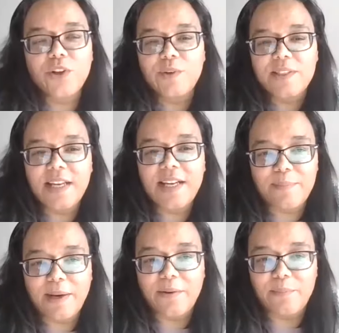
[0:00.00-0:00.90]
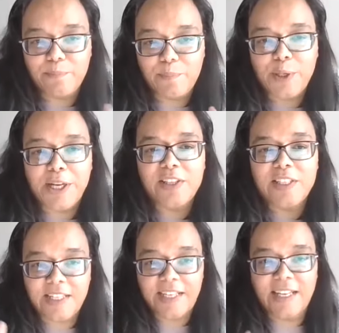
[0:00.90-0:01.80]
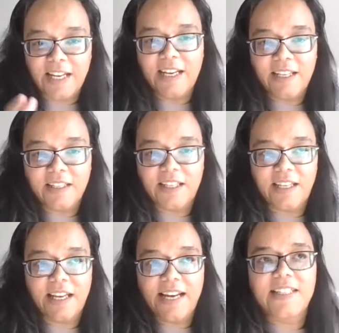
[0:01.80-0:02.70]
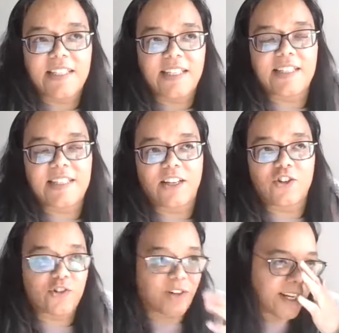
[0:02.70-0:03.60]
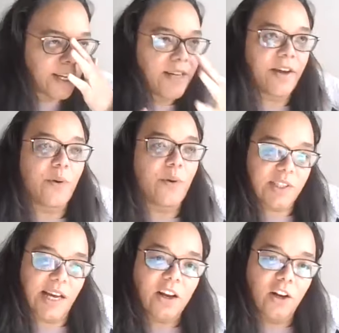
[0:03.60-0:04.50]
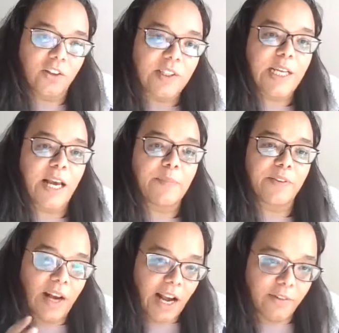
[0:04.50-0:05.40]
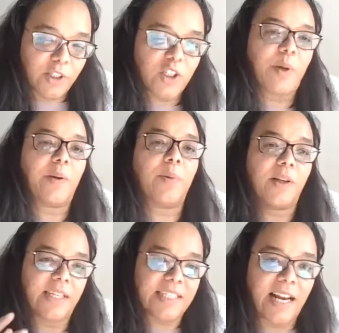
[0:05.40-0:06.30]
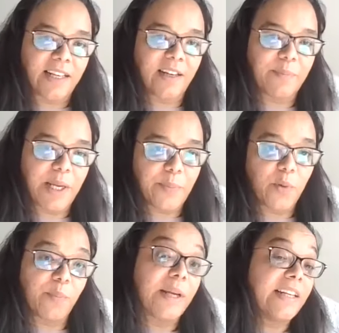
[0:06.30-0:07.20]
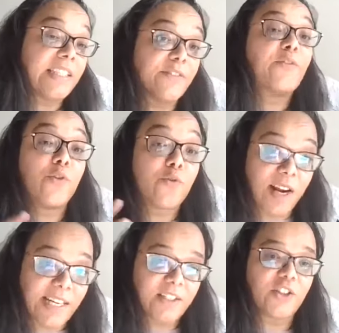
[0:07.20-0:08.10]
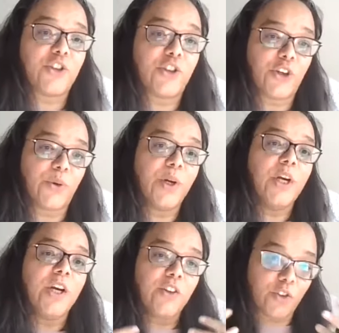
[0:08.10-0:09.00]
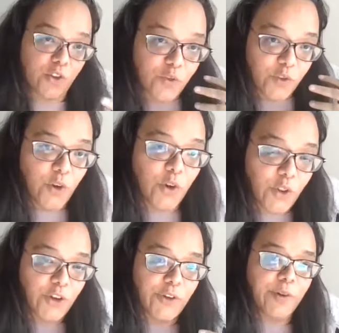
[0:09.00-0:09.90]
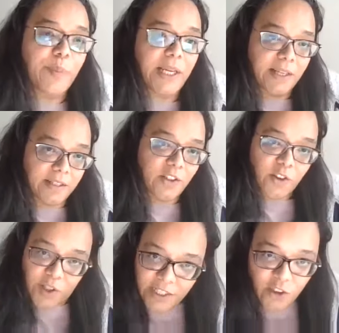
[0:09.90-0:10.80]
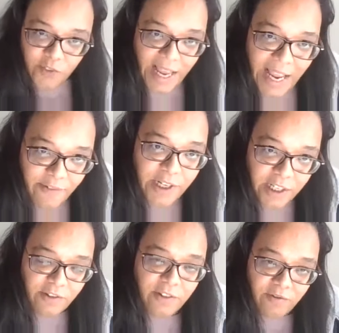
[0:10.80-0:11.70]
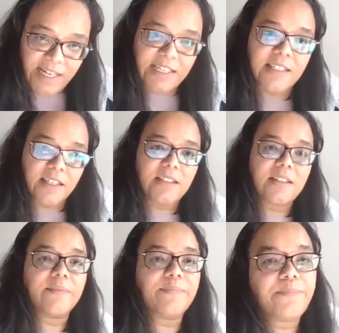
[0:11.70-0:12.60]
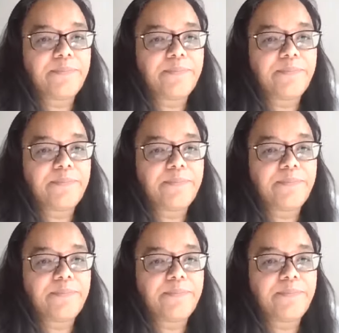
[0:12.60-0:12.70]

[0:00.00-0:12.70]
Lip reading: what you were saying about previously in like the 18th century, there was that concept of Irish people and Italian people being a different race to sort of Northern Europeans or the sort of Aryan races.